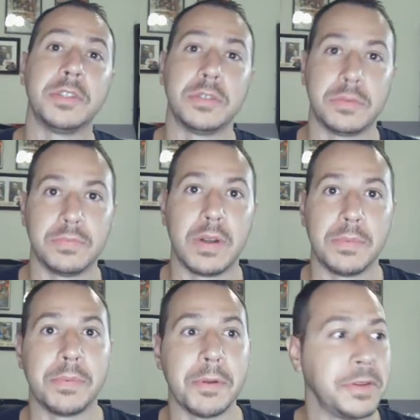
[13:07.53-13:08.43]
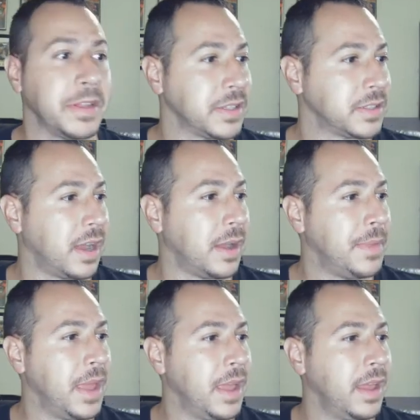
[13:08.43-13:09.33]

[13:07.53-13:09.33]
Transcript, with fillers: which is what I'm promoting at this time.